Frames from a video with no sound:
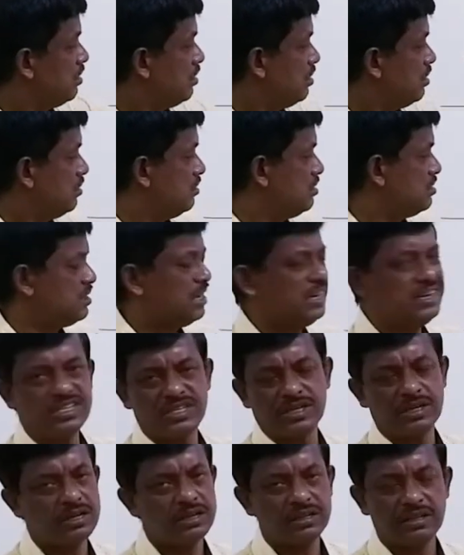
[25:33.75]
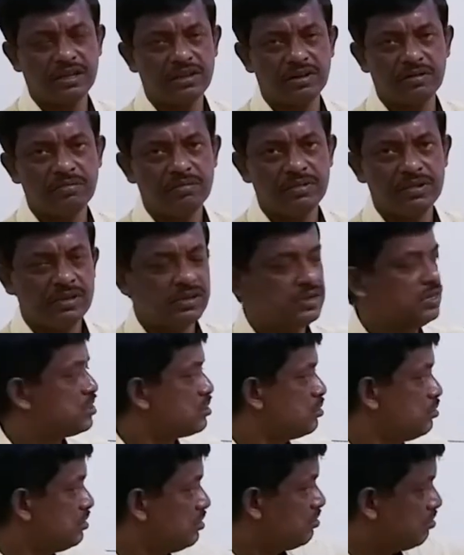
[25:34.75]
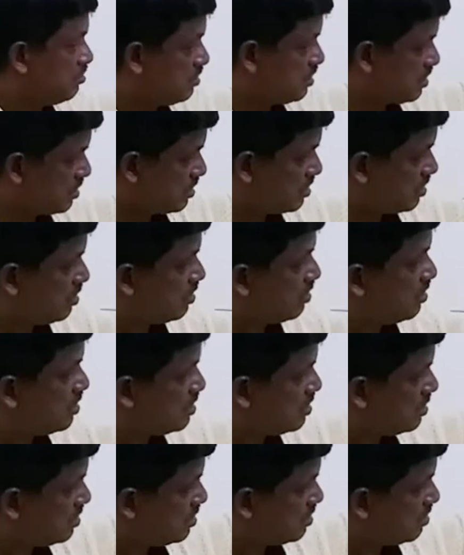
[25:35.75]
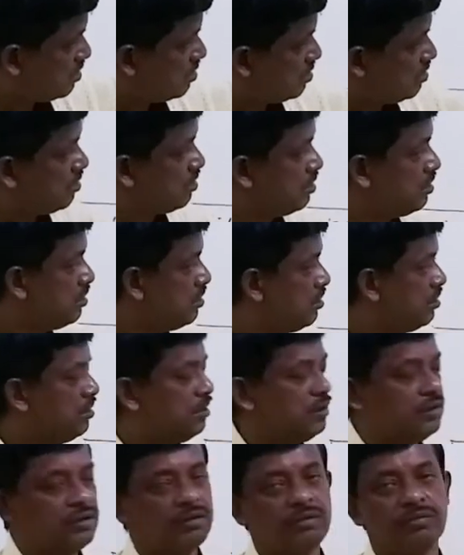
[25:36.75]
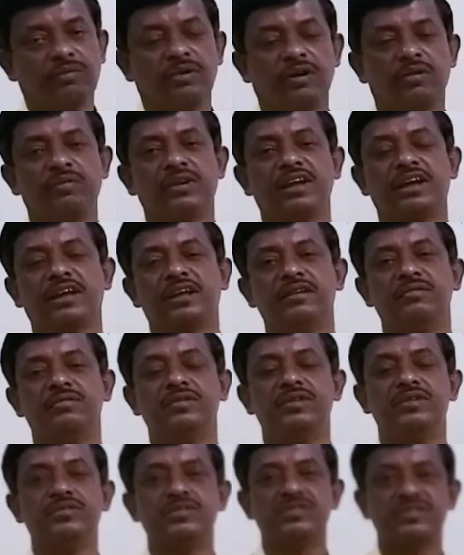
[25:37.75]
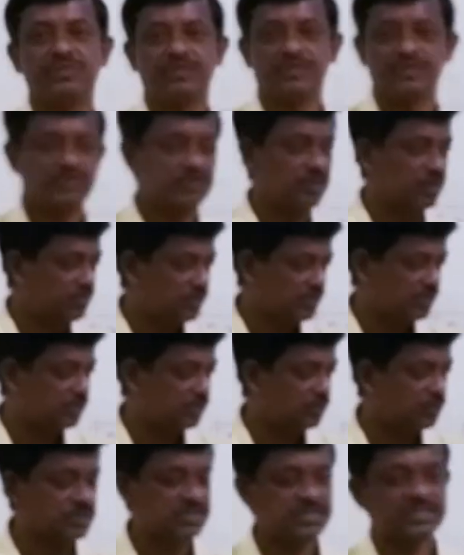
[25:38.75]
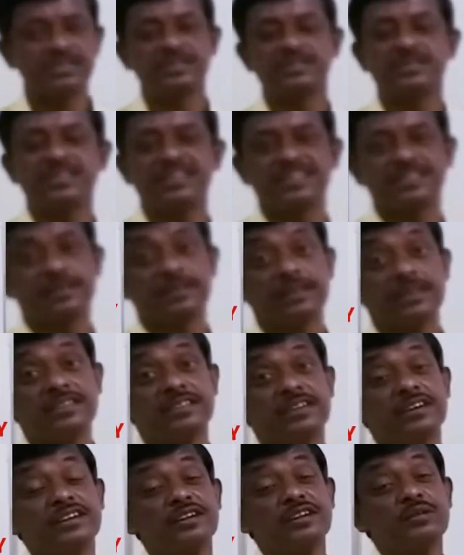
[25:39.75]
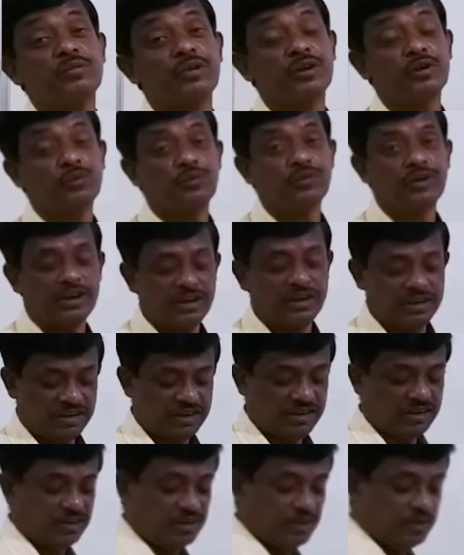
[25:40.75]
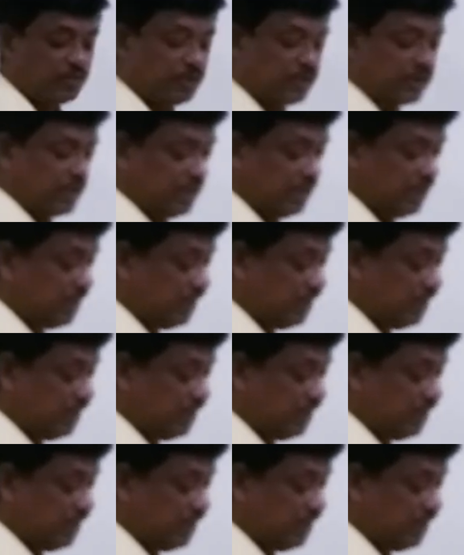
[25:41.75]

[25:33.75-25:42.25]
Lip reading: This is additional theorem. So just this formula can be used for solving the questions in exercise 13.1. Okay.